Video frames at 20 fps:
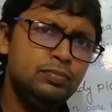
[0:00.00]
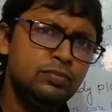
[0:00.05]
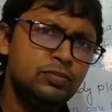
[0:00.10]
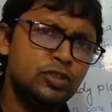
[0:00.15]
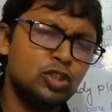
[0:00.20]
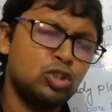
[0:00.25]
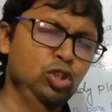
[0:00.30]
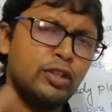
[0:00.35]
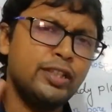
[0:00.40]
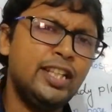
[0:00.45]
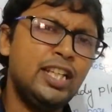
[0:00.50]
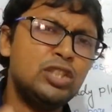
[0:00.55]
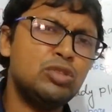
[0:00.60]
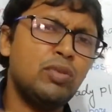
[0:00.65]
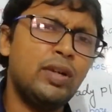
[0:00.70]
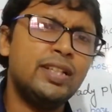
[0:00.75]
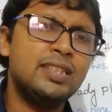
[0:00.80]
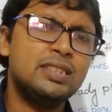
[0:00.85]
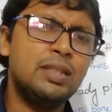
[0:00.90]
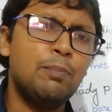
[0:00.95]
So this
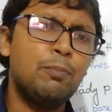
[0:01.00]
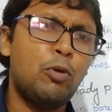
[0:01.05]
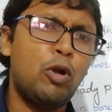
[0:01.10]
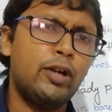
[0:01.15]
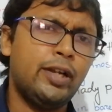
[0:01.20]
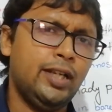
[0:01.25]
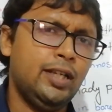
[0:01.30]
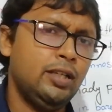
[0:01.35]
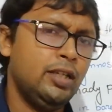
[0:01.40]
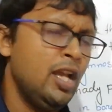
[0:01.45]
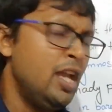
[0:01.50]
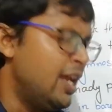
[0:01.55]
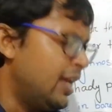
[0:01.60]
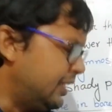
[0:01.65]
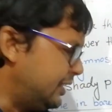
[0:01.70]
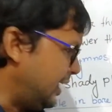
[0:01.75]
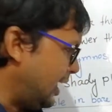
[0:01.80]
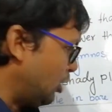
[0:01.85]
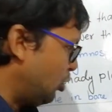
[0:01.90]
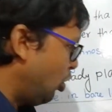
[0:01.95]
one is important.
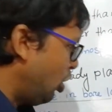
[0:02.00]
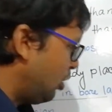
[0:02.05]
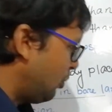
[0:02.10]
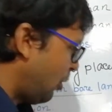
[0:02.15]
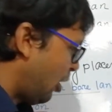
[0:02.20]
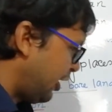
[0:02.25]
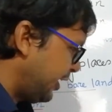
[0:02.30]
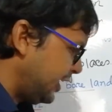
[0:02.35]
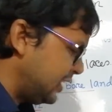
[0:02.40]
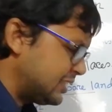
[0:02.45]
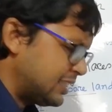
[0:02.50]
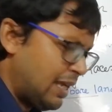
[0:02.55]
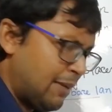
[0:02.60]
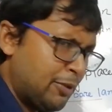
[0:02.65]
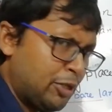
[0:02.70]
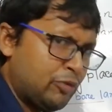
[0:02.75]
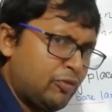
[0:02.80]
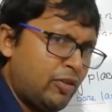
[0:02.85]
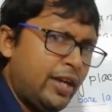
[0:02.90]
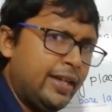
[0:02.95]
Their whole body is
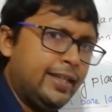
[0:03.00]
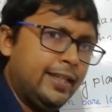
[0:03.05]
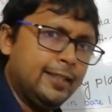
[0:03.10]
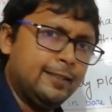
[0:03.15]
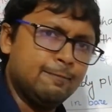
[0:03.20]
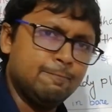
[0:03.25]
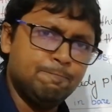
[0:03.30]
gametophytic.